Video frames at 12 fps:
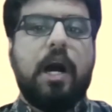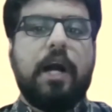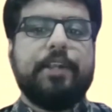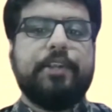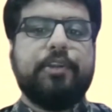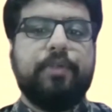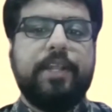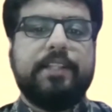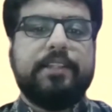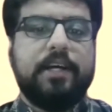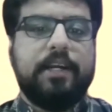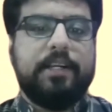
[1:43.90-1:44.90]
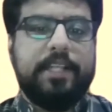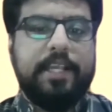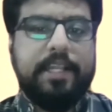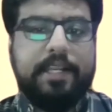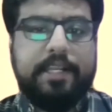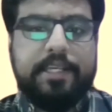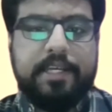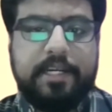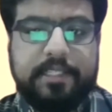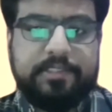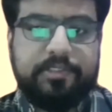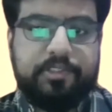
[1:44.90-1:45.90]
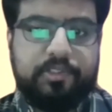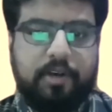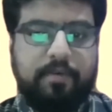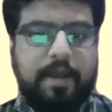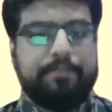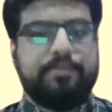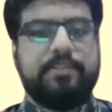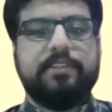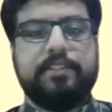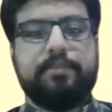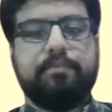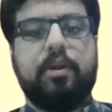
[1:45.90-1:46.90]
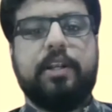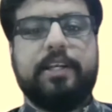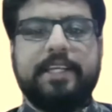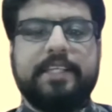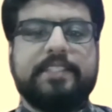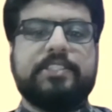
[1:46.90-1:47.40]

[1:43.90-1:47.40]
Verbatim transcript: During 13 years of absence in politics,